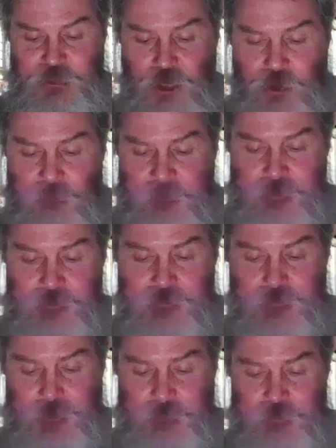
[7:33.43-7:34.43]
during which
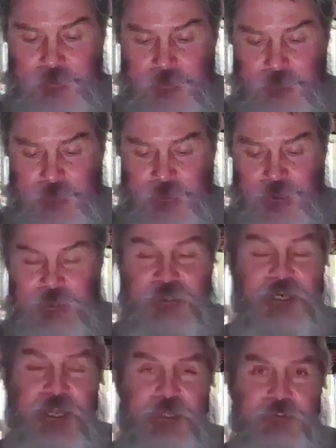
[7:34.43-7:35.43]
he taught me the
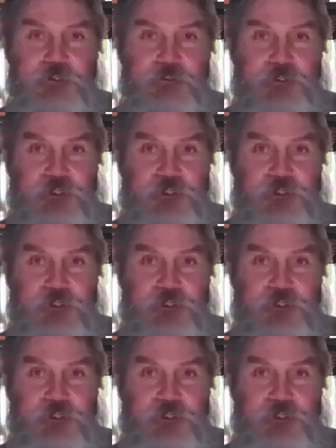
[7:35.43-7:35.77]
scripture